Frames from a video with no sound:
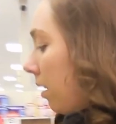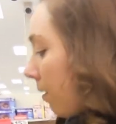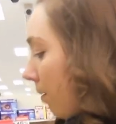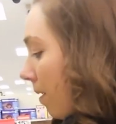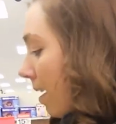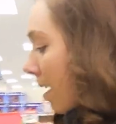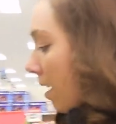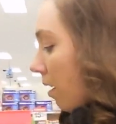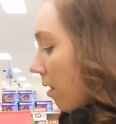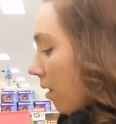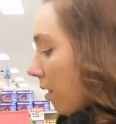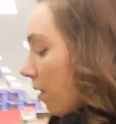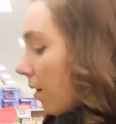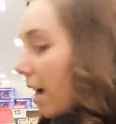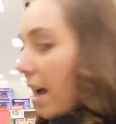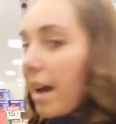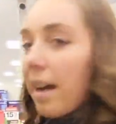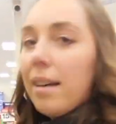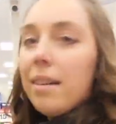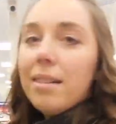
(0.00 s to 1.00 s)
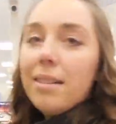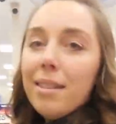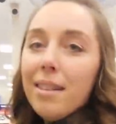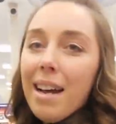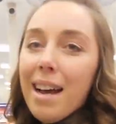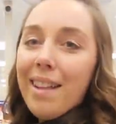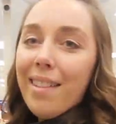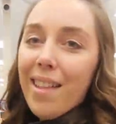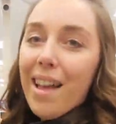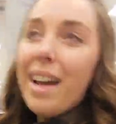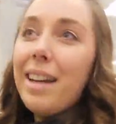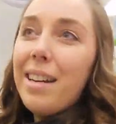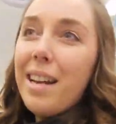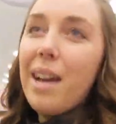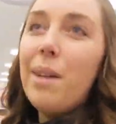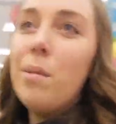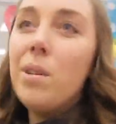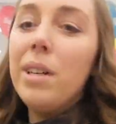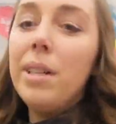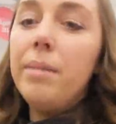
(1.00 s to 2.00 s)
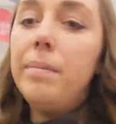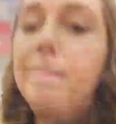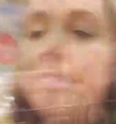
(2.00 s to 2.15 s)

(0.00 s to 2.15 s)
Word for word: Well, okay. I lied. I would.